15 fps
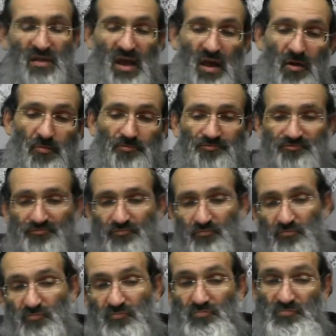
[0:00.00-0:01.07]
Now,
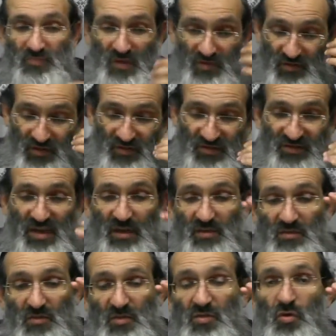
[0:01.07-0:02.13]
the
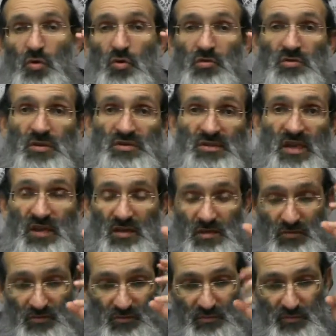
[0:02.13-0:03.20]
second
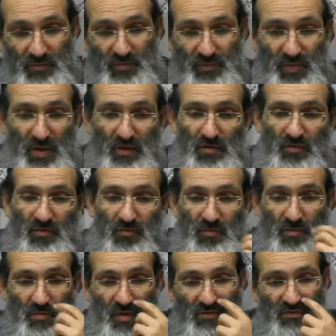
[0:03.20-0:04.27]
period of
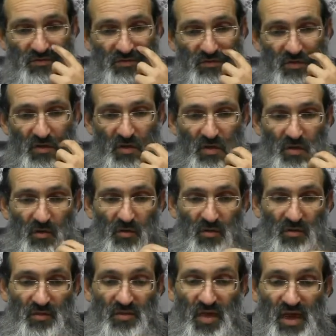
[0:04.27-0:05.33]
3 months,
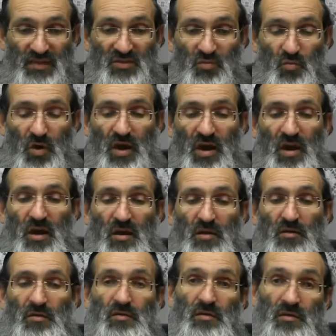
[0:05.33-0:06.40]
that's
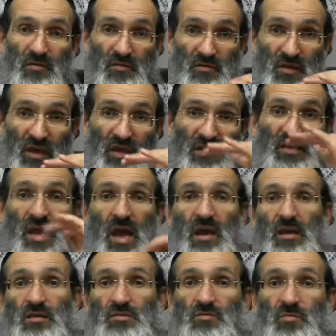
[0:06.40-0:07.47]
where the
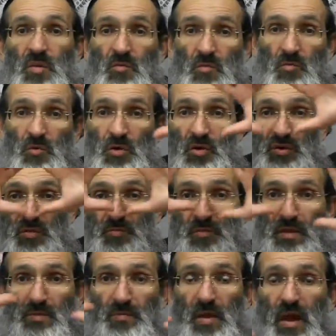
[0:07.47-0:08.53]
chatach is. Remember, when we look at the
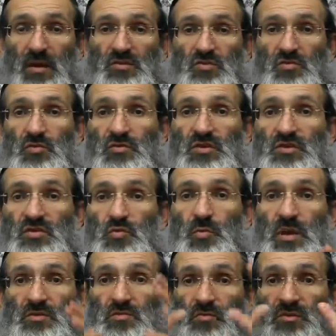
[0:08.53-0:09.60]
big partsuf, these 2
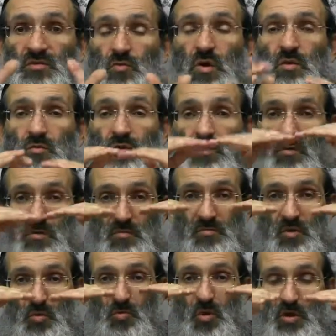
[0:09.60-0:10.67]
partsuf, there's 1, we know the
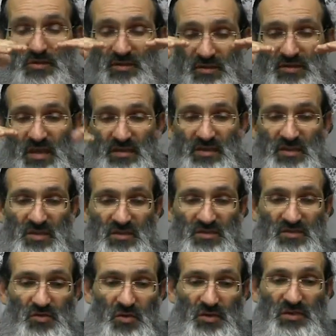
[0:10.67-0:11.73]
middle part is that's the
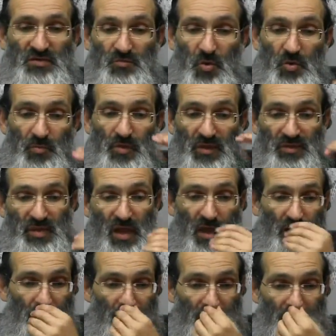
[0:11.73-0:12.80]
yesod, that's mokum
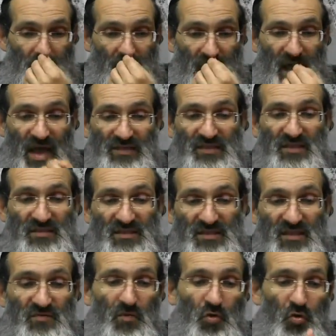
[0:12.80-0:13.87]
chatach. As a
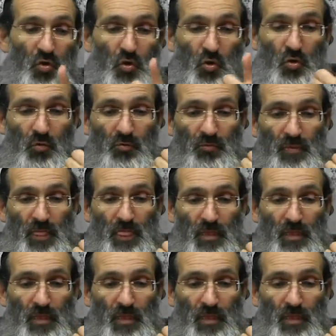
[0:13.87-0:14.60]
zivuku